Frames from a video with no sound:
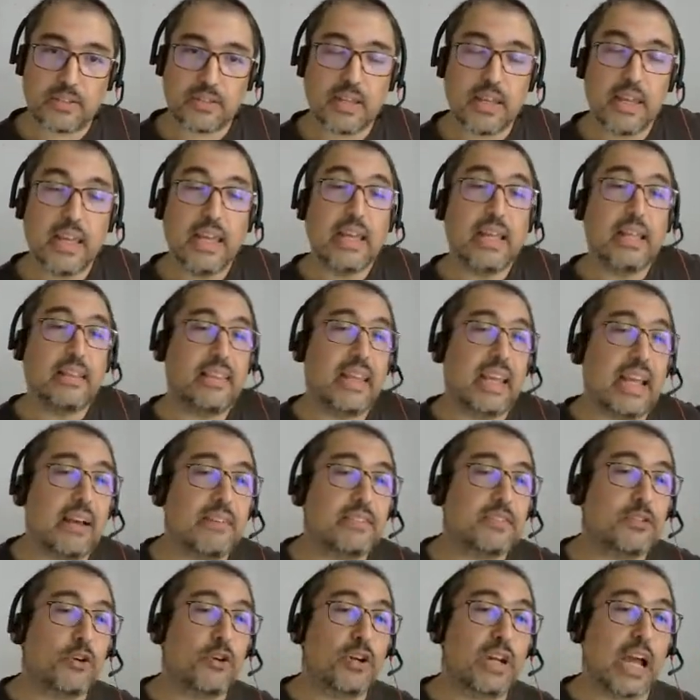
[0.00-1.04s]
They have some
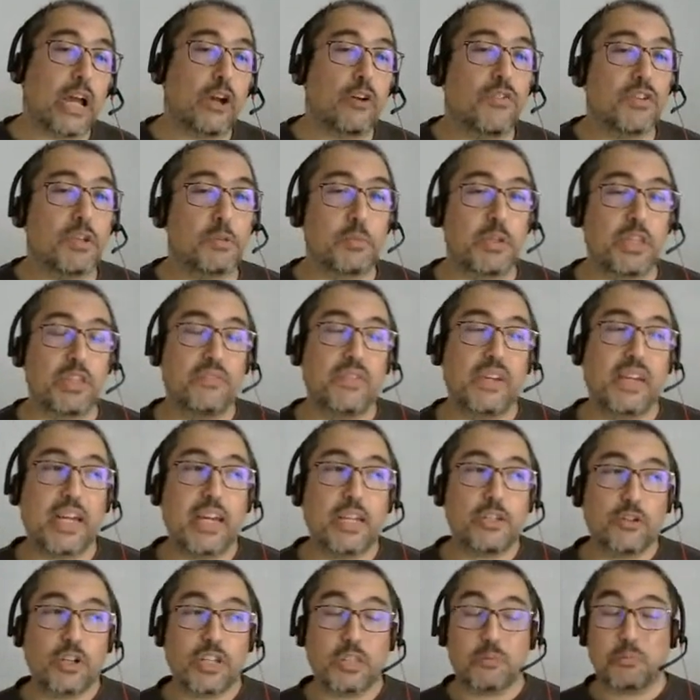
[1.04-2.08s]
kind of specification
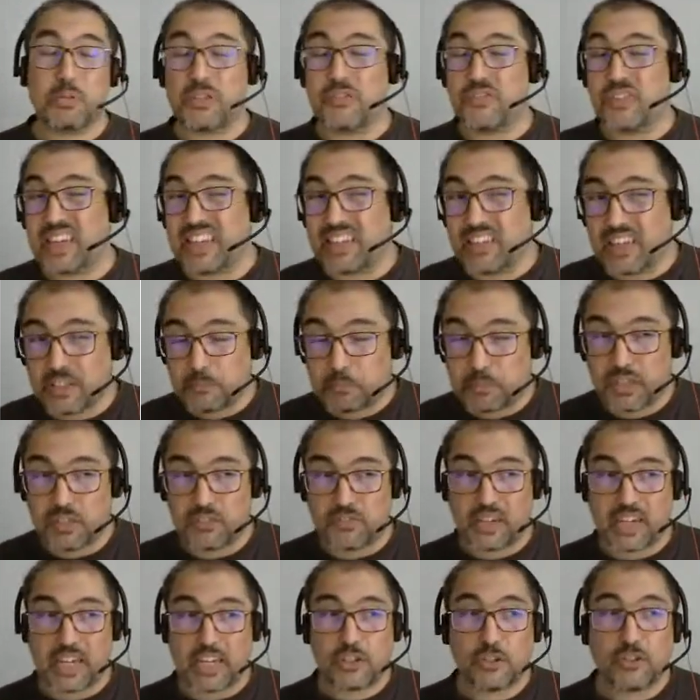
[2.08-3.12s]

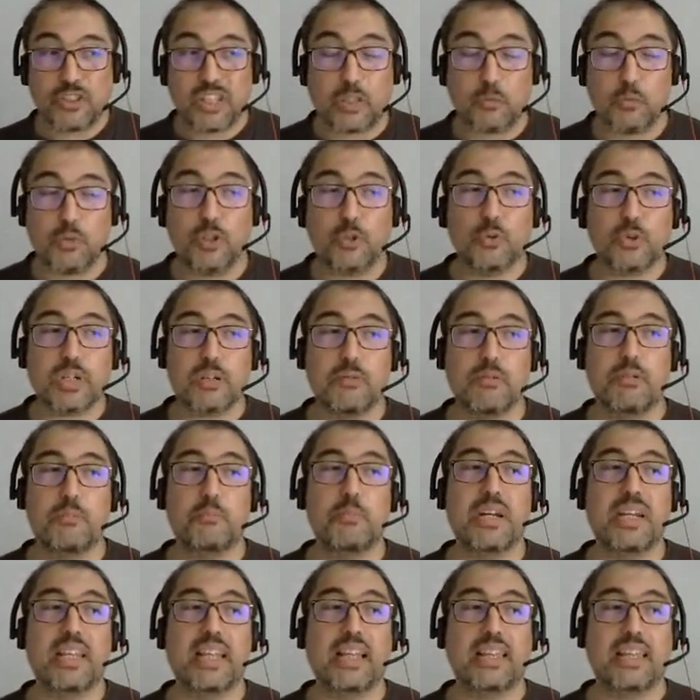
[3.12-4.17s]
specification that we need to remember
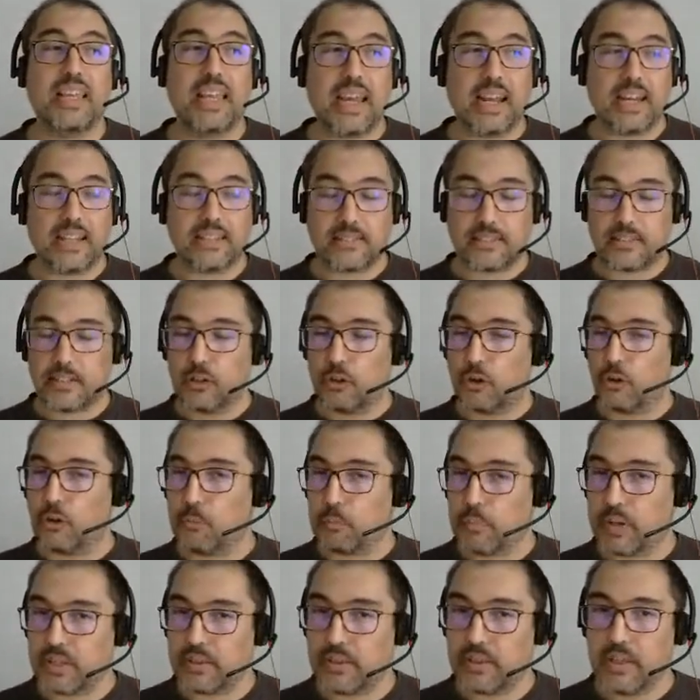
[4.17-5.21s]
that they are still open.
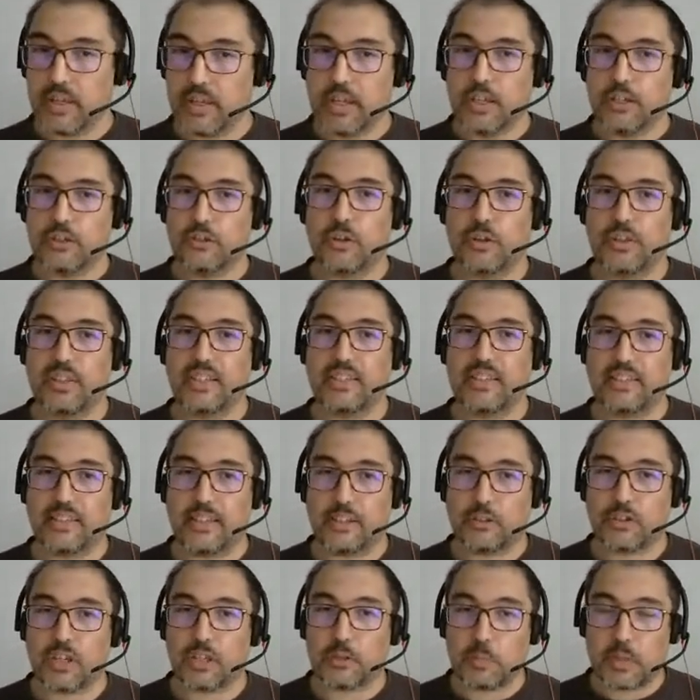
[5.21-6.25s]
So this this
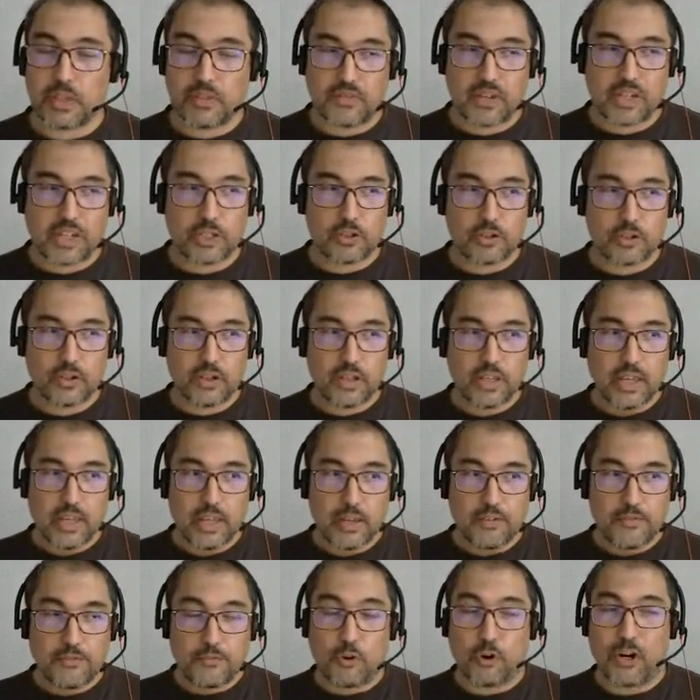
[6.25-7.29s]
specification
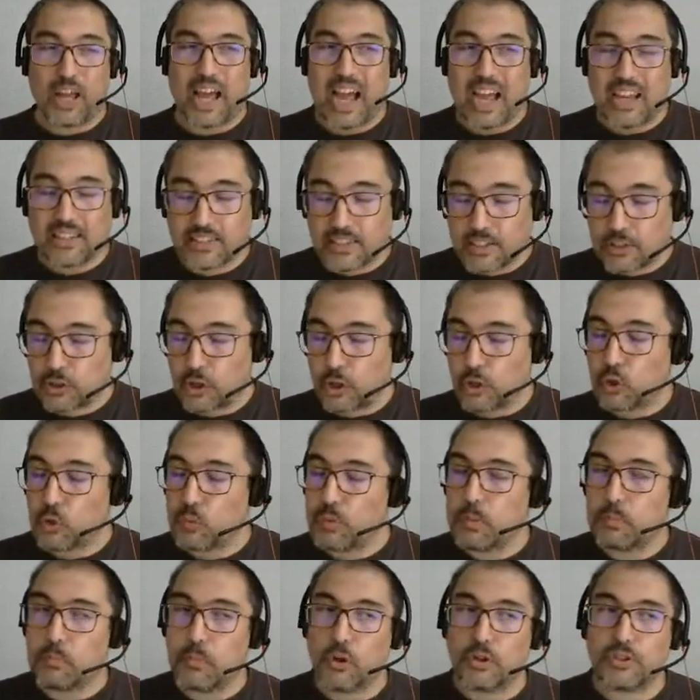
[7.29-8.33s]
for us is going to be
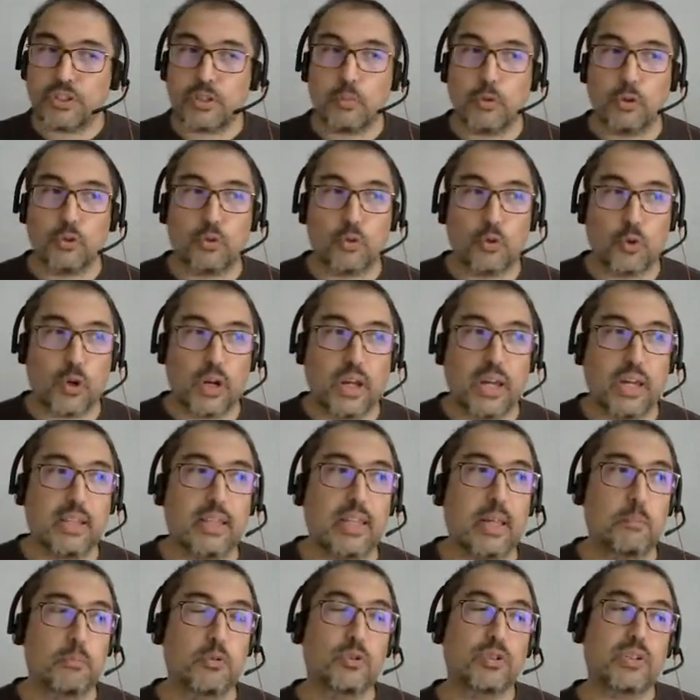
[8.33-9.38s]
possible to create a pull
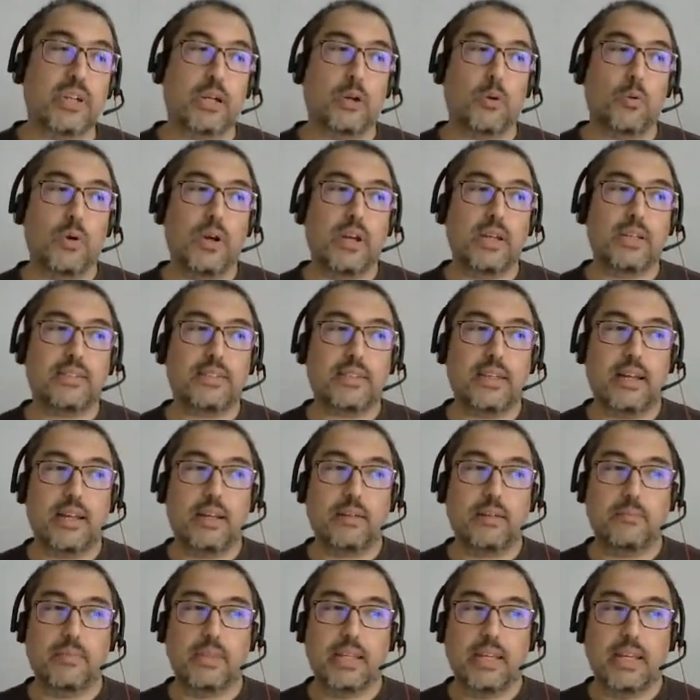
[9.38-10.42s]
request and
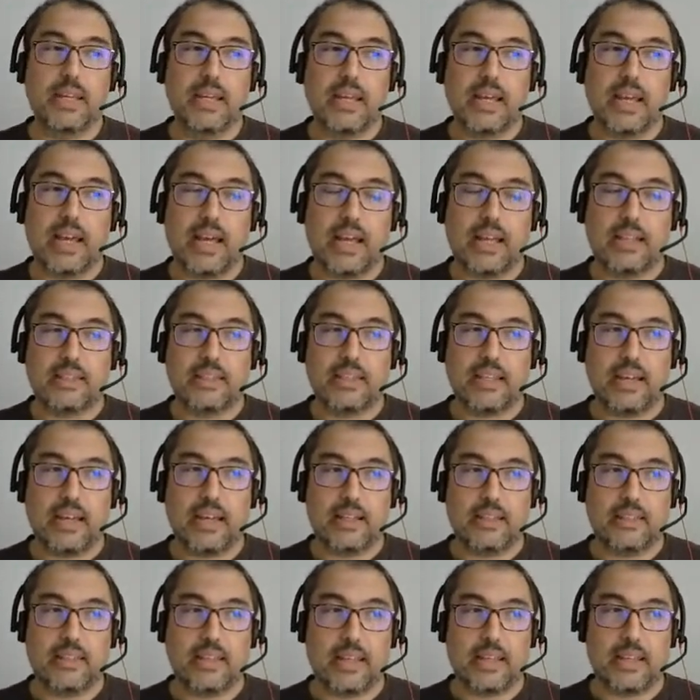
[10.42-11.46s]
and and
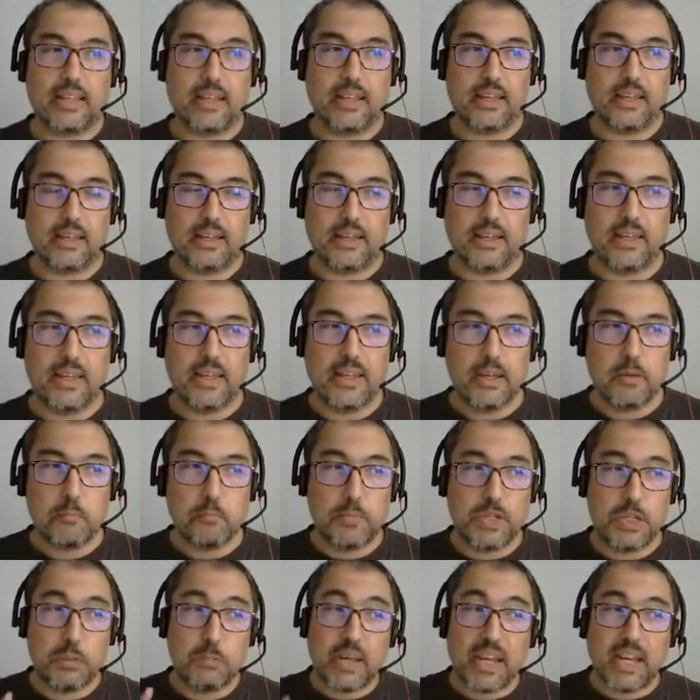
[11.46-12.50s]
uh, be
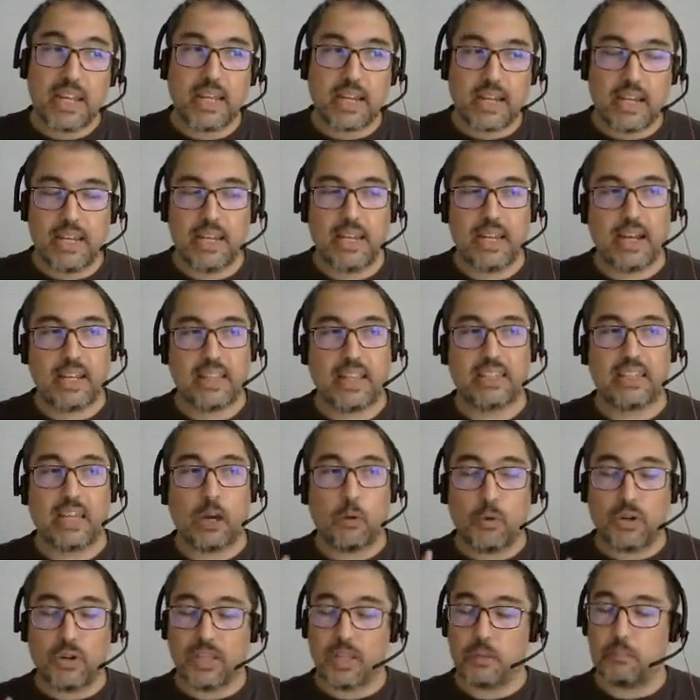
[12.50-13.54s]
very clear that our
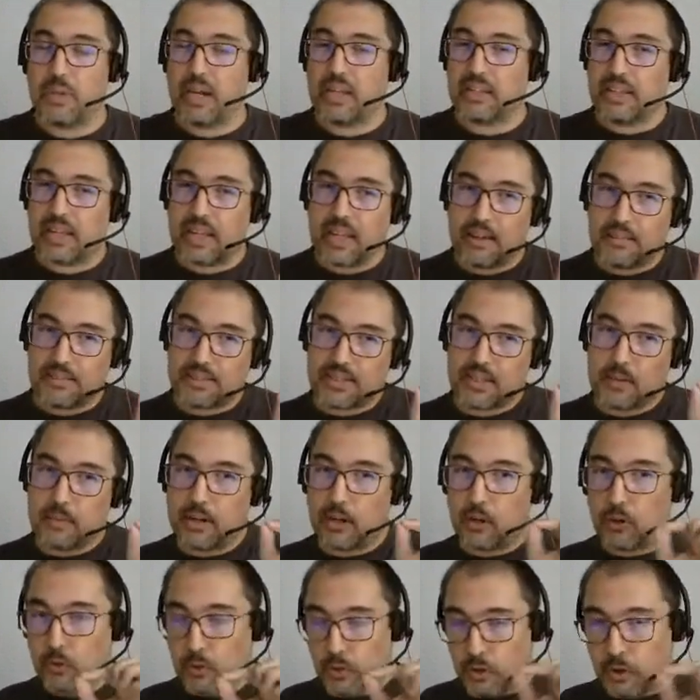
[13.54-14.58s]
demand has several
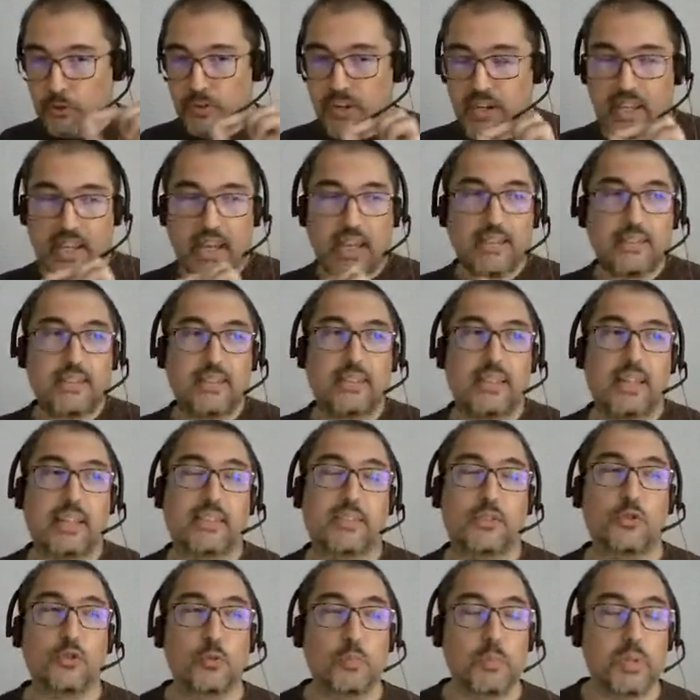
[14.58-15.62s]
other cases that should
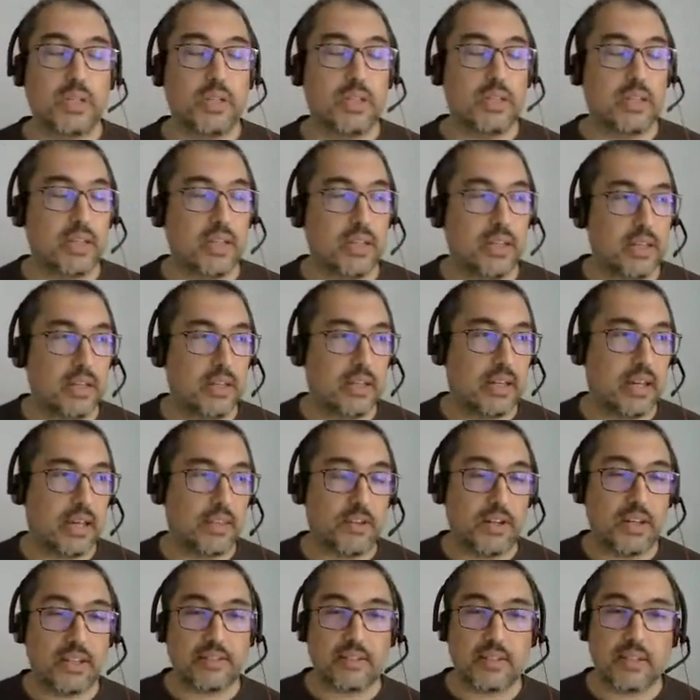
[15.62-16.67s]
be uh,
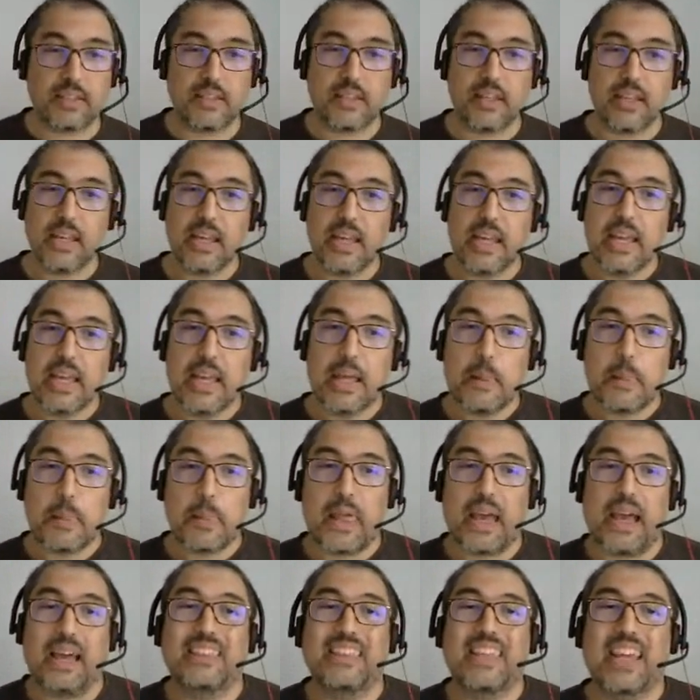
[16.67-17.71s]
addressed and
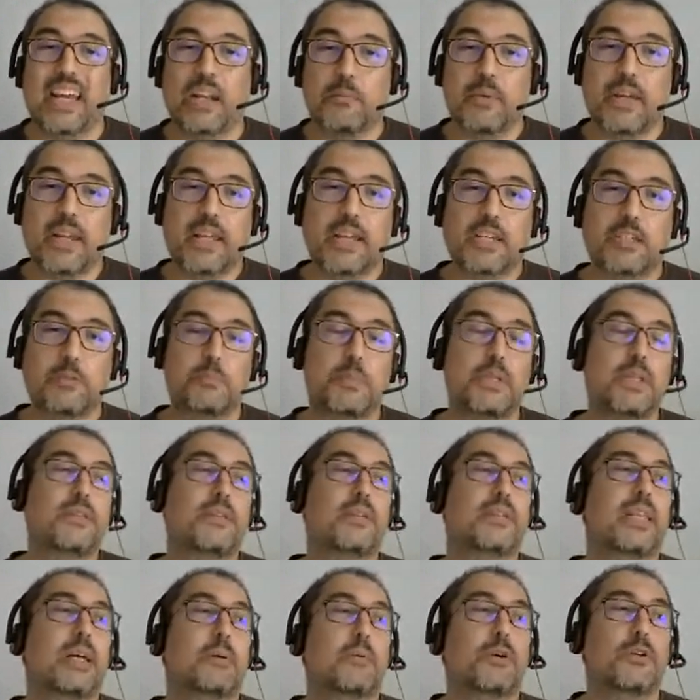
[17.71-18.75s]
they are very explicit
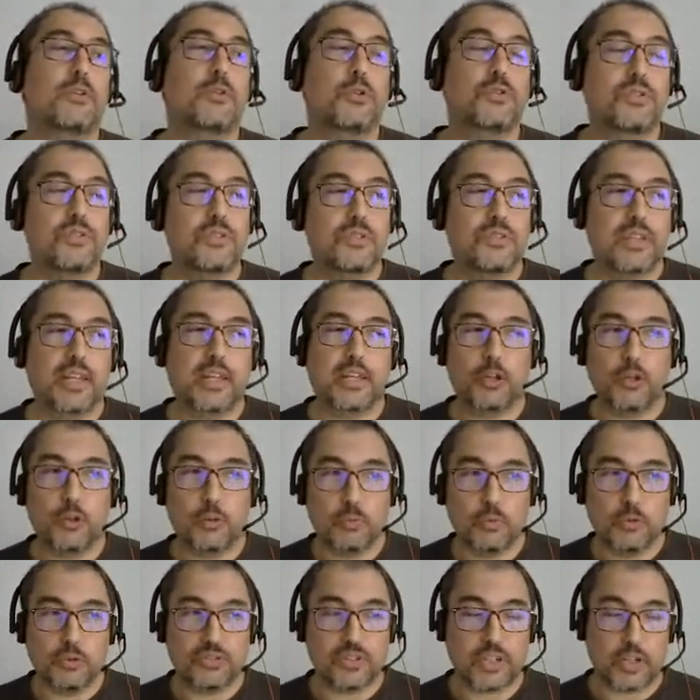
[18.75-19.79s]
about using secure boot.
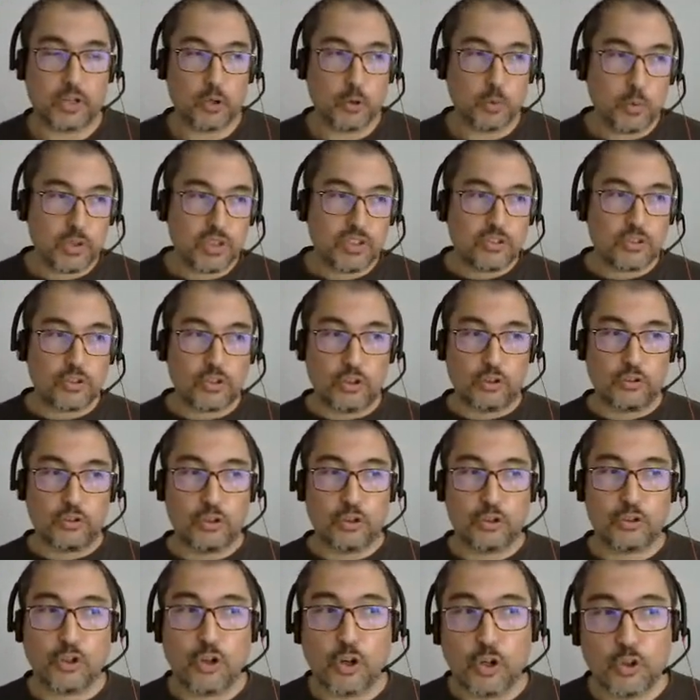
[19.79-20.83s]
Secure boot is not, not
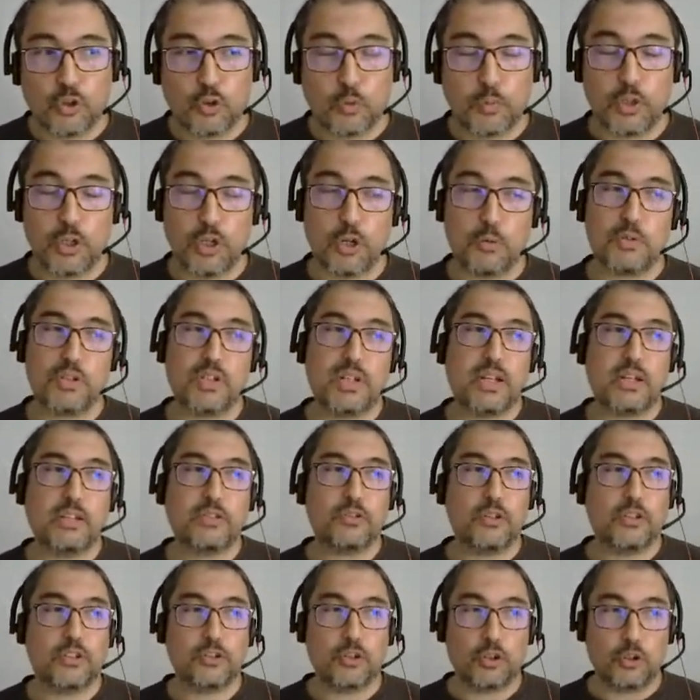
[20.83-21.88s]
going to be optional, so it's
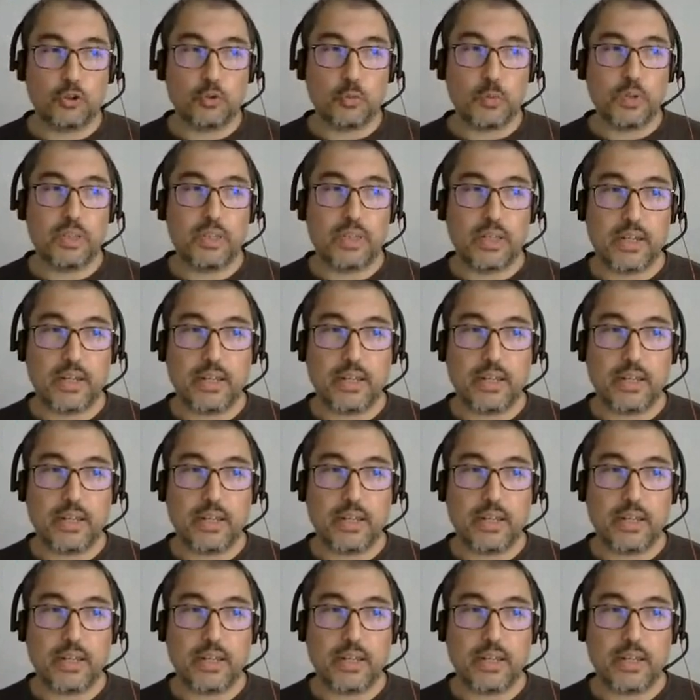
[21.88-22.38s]
going to be there.